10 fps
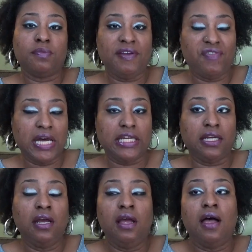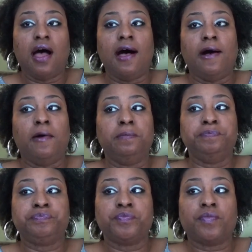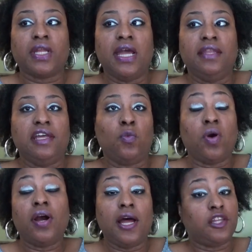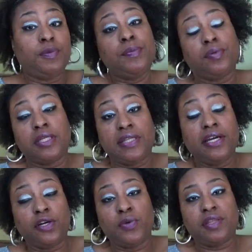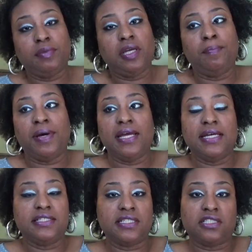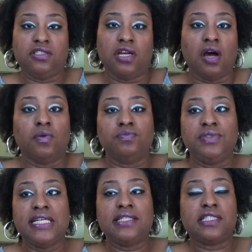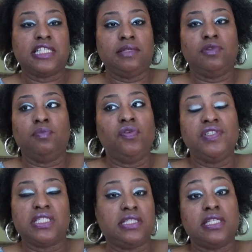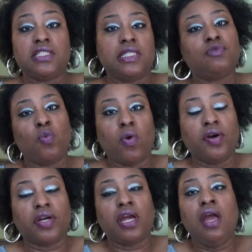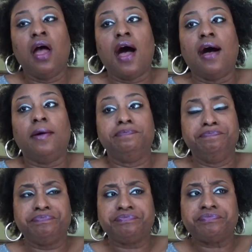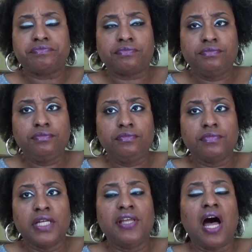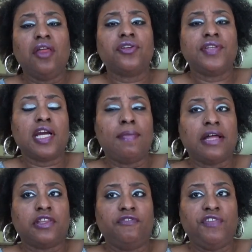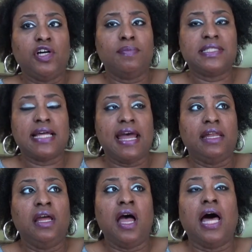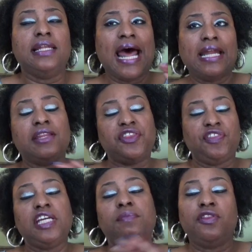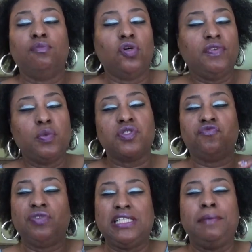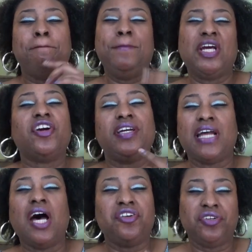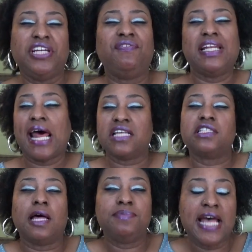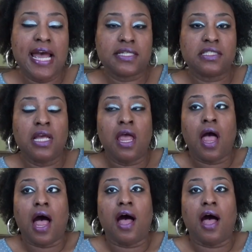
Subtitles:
to be funny. And there were other people in the theater with me, but it just, the movie just didn't seem to work. The other thing about the film is that a lot of the theme of the movie was really buried underneath a lot of subtext.